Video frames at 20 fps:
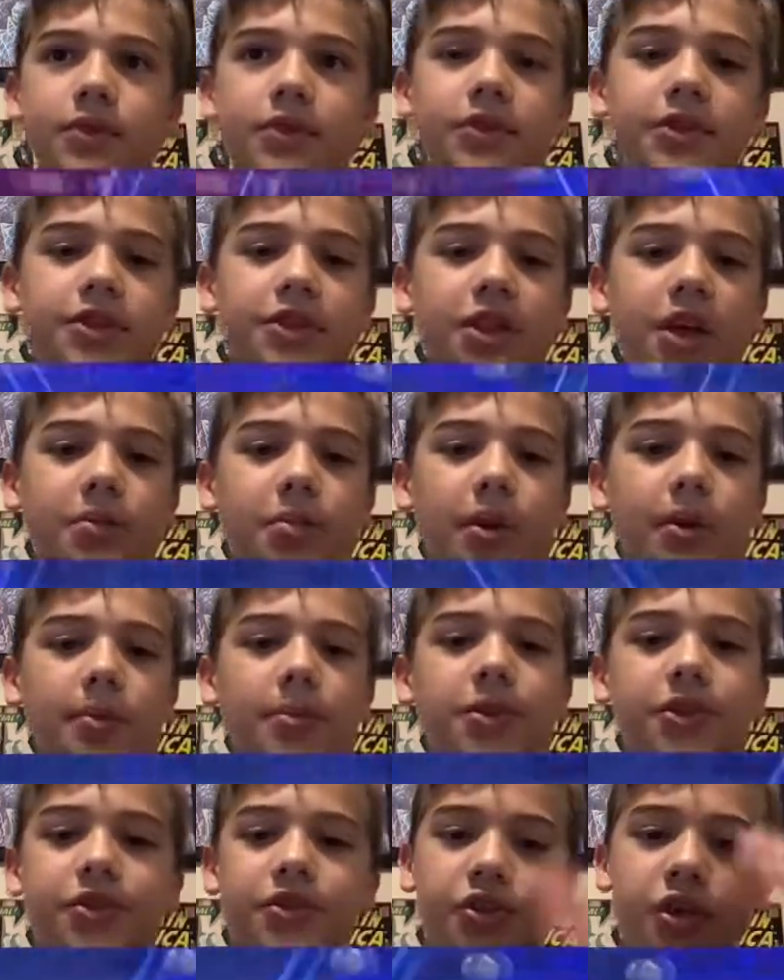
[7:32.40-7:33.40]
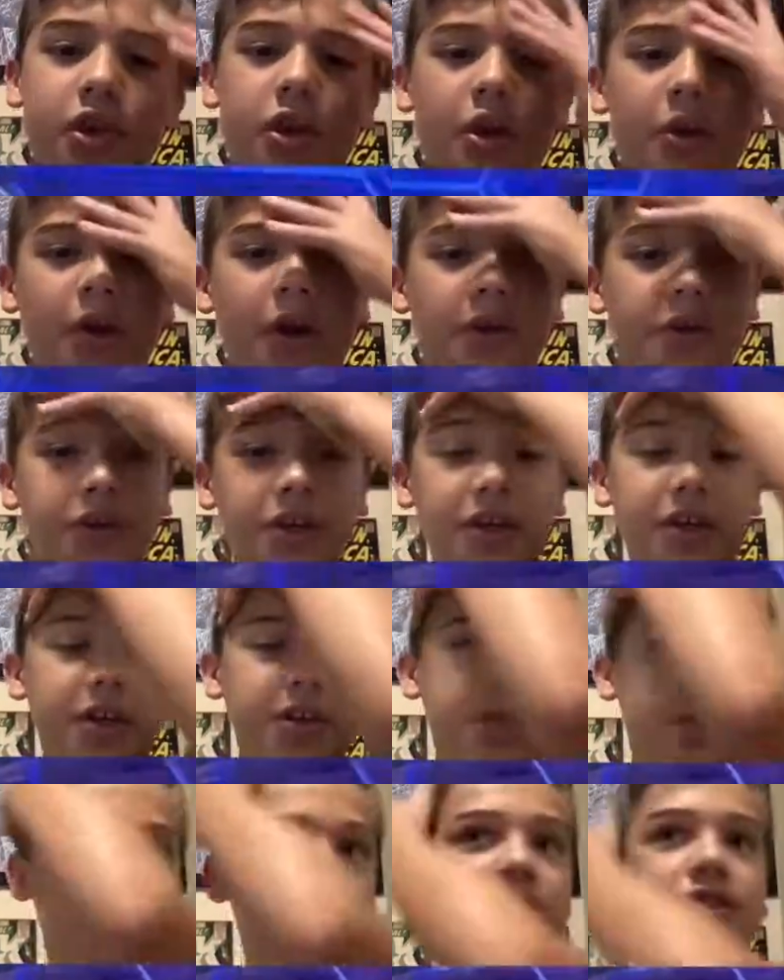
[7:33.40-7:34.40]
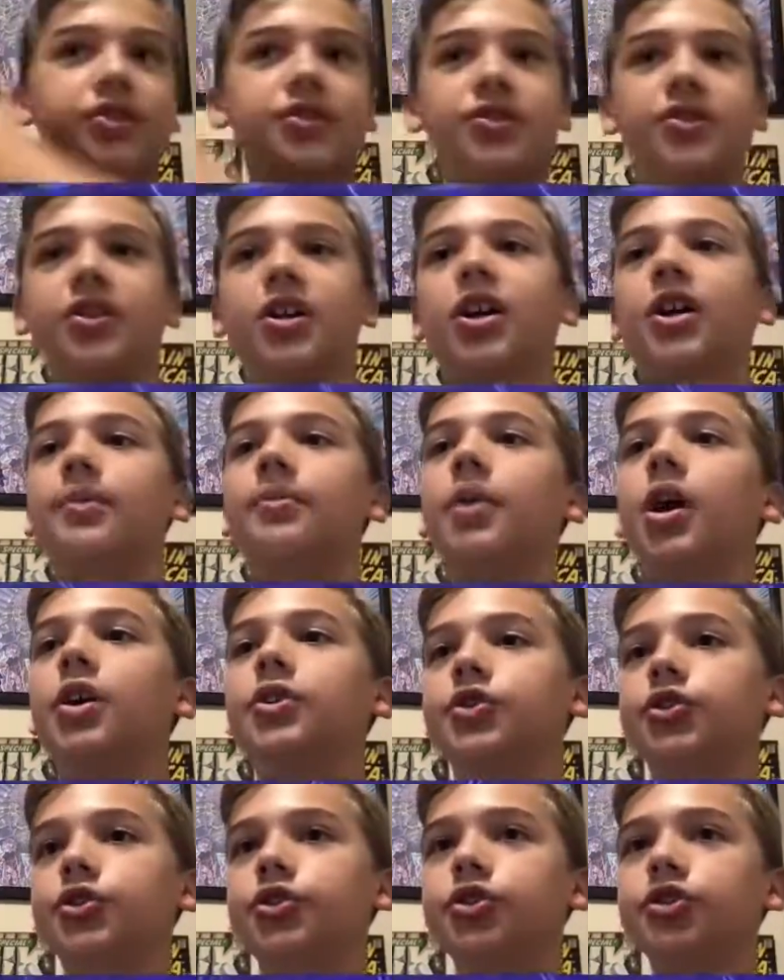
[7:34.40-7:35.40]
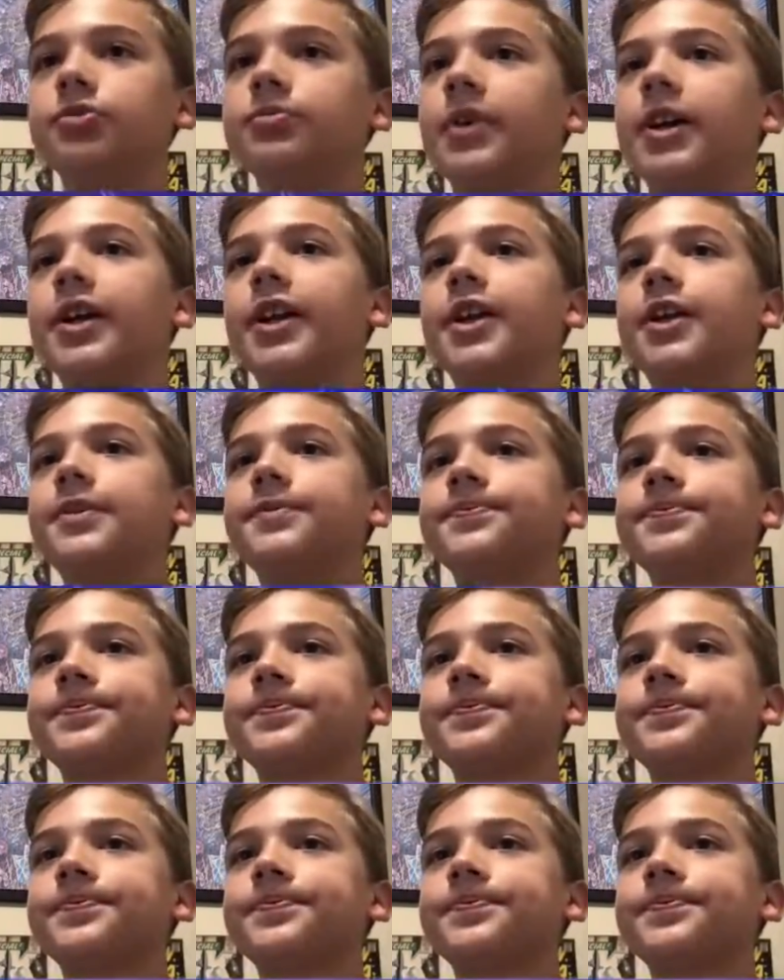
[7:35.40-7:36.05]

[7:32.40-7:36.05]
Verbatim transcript: This guy probably has no idea he's um, on YouTube right now.